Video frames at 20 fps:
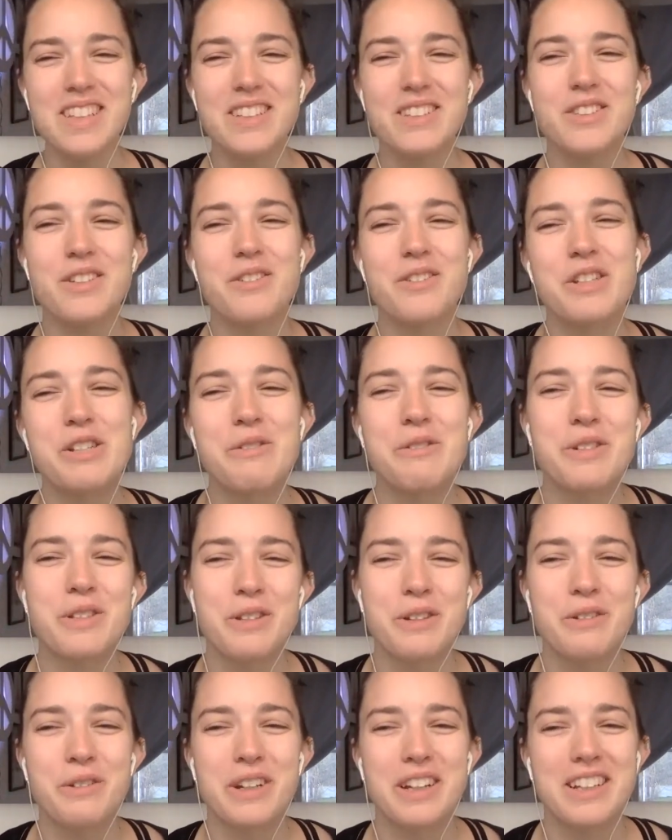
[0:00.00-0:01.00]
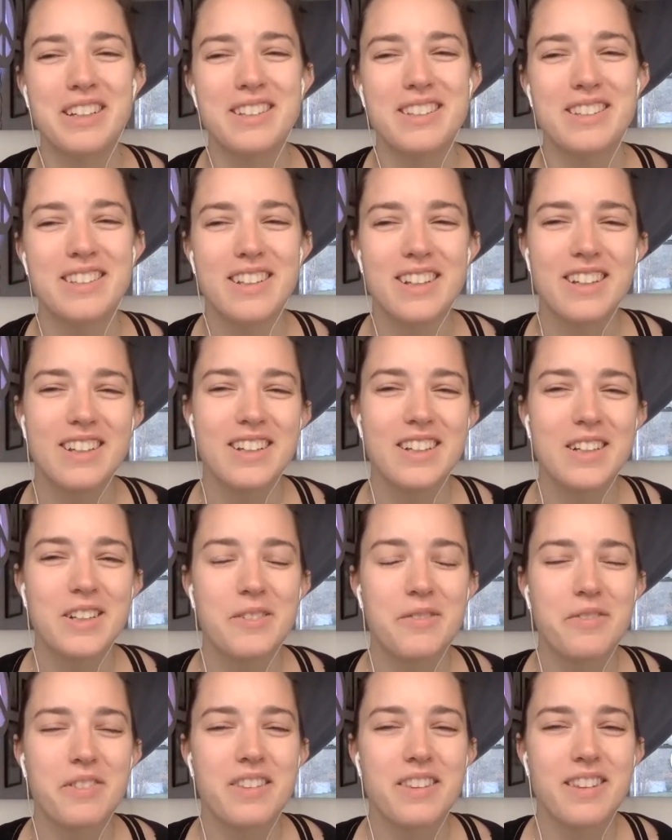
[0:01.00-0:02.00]
So she was always,
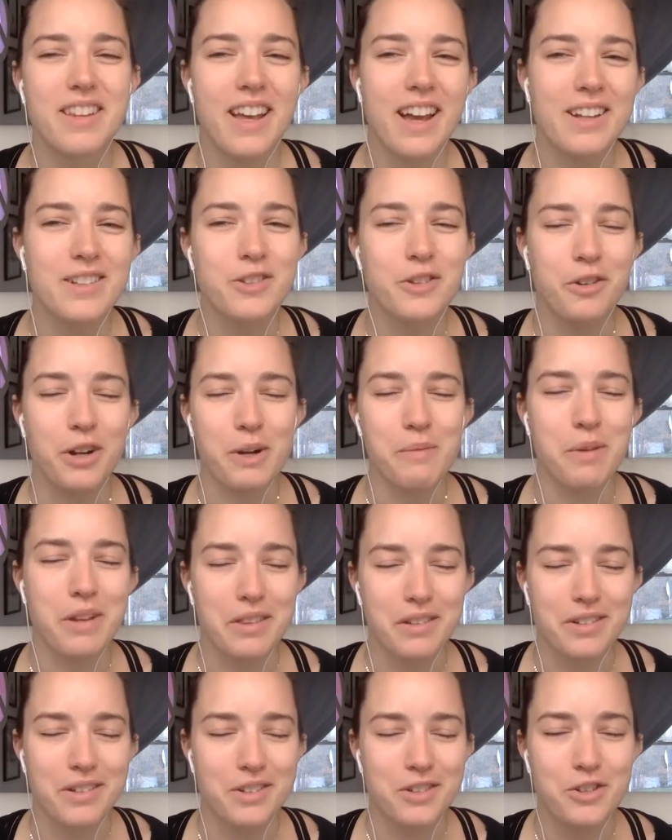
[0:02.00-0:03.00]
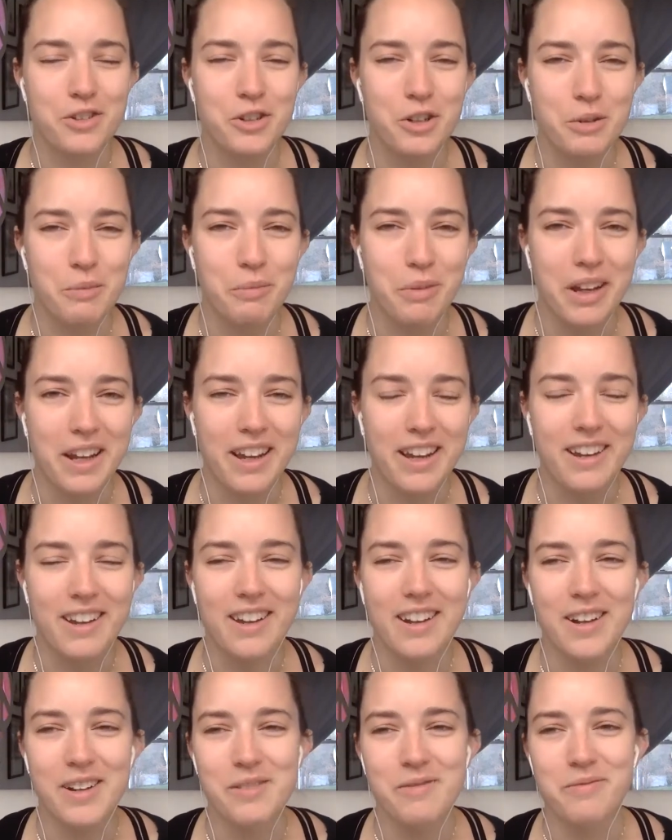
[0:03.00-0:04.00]
as grandmothers should be,
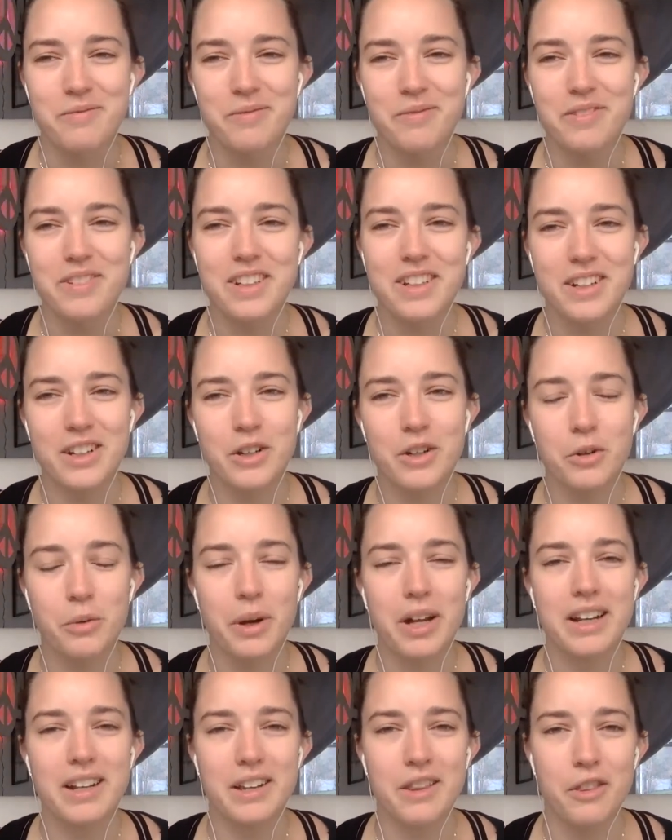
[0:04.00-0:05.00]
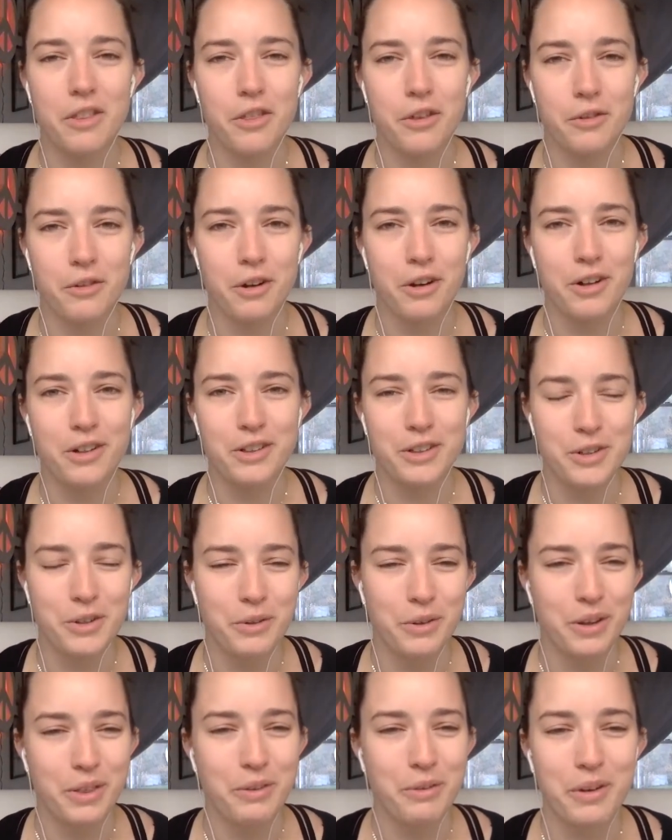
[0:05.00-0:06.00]
quite enthralled
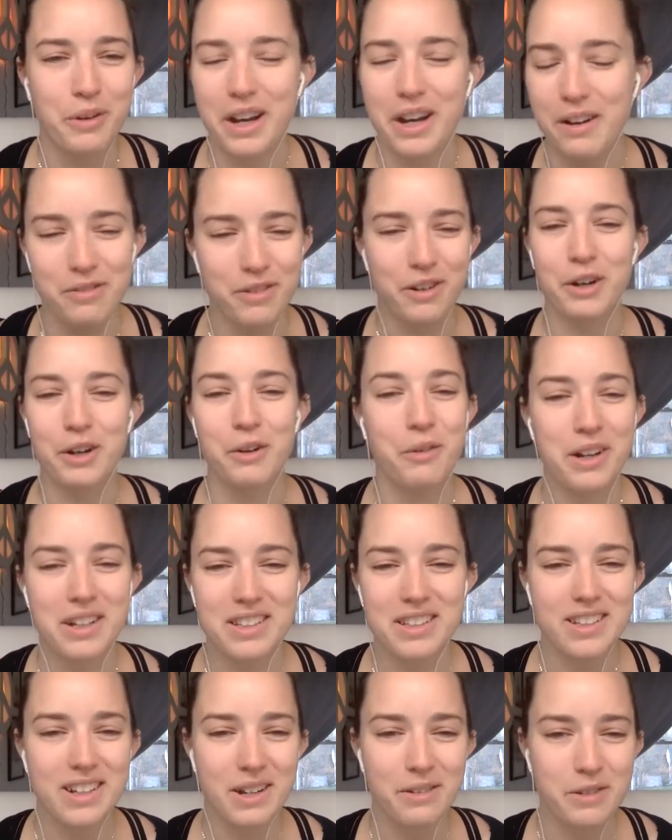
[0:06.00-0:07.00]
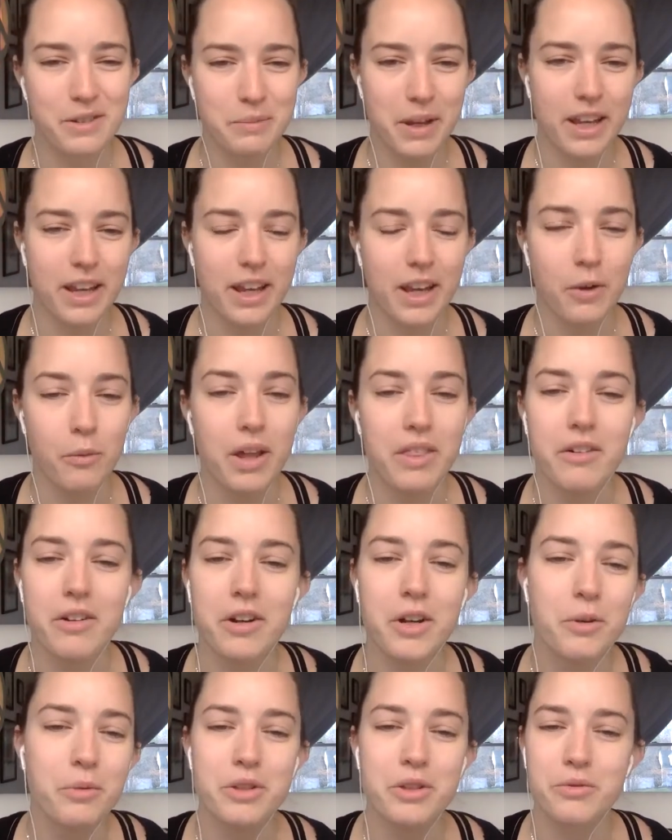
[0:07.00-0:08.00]
with whatever it was that I was making, whether
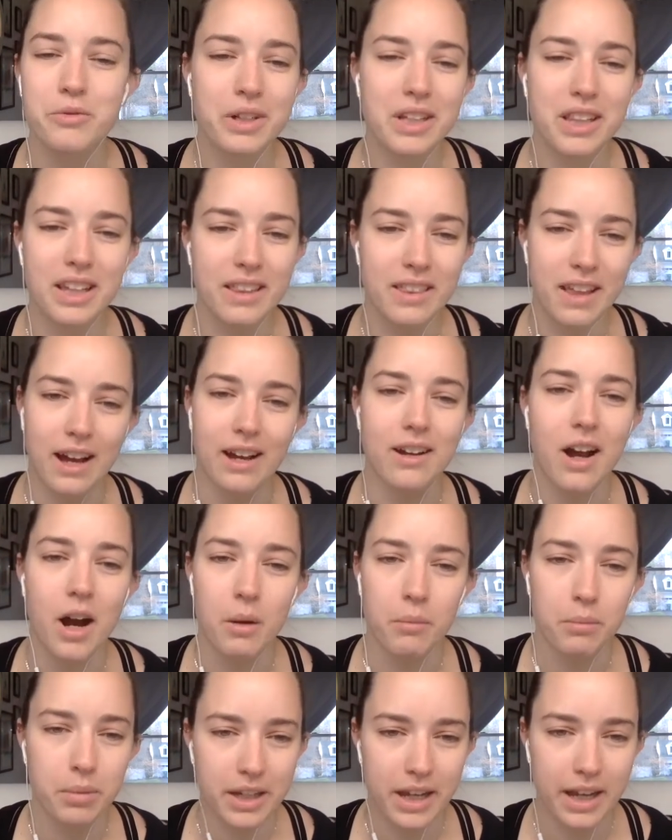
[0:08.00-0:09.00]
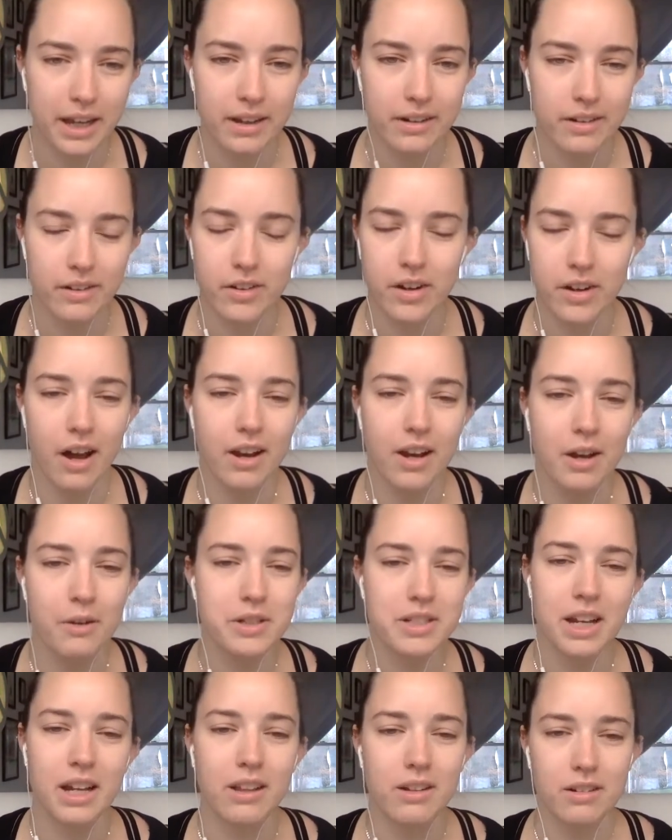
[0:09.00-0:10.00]
it was really that complicated or not. I would
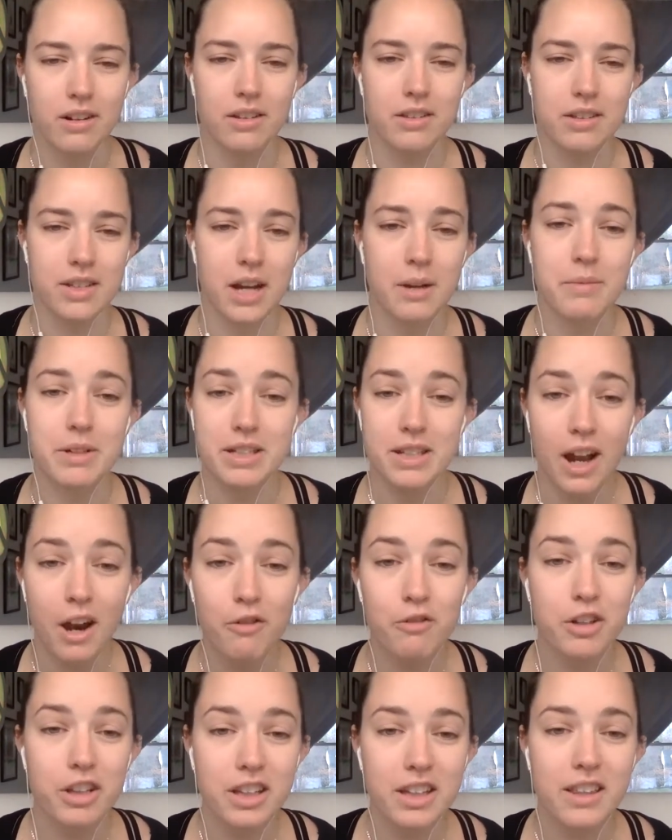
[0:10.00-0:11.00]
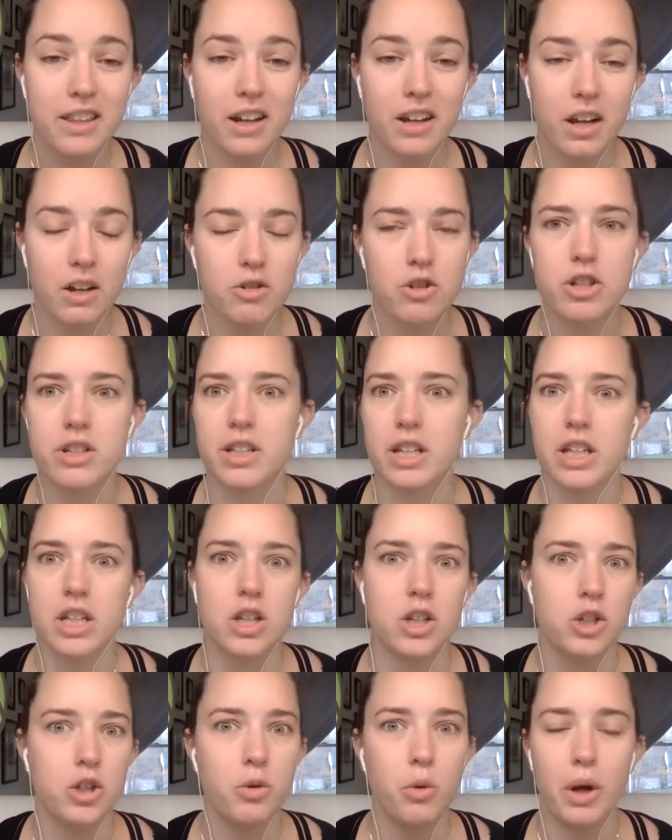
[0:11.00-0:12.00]
tell her all the time, it's not really that complicated. She's
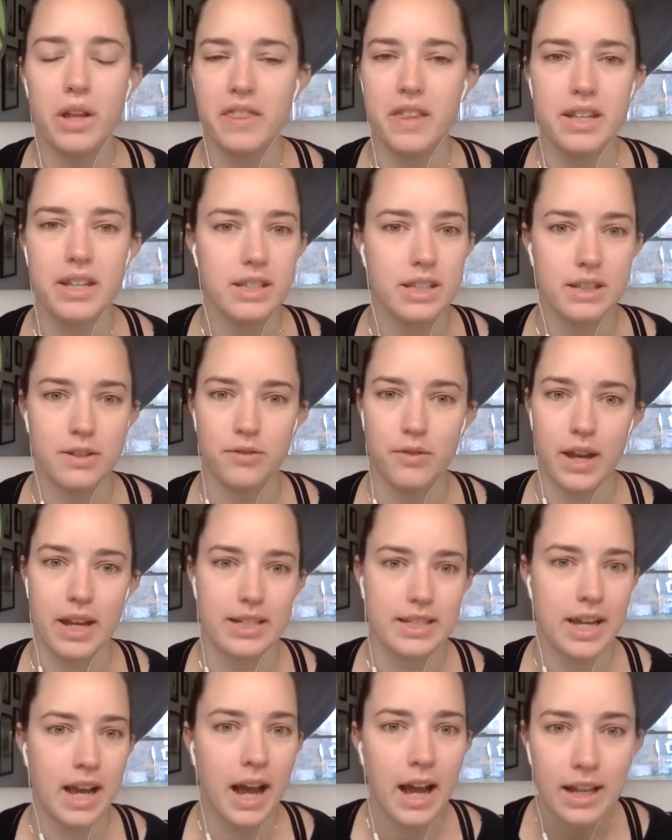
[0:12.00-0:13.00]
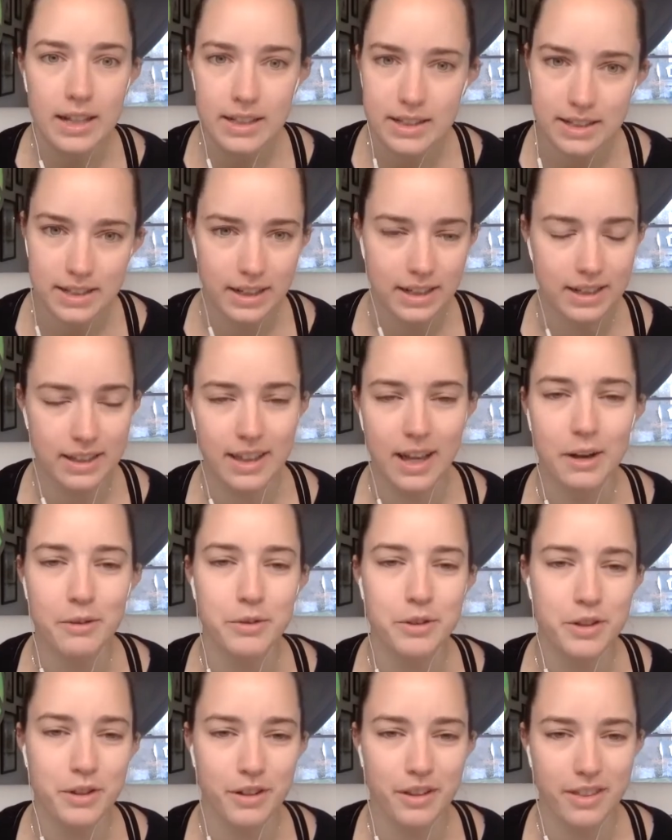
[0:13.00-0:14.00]
like, you, this is fantastic. That
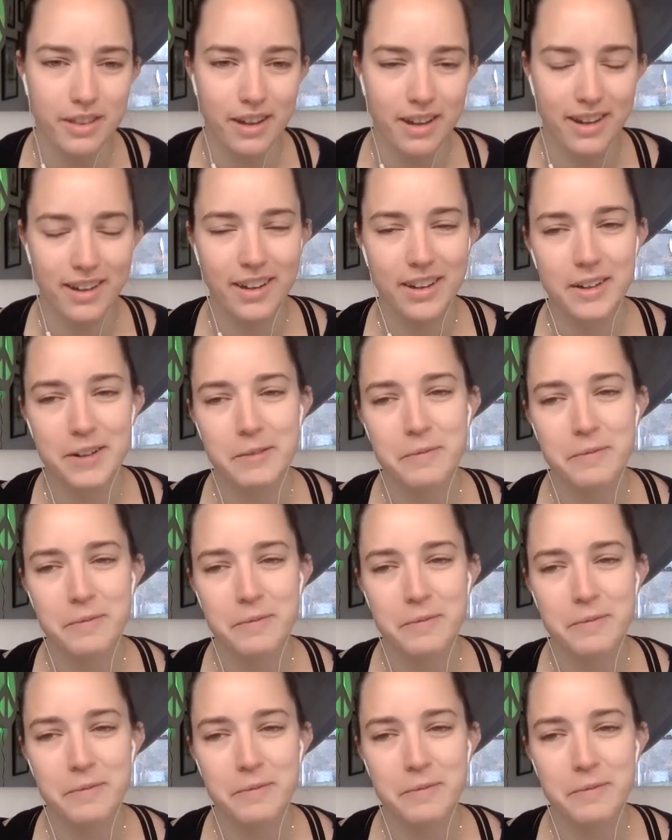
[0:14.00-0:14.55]
was her thing.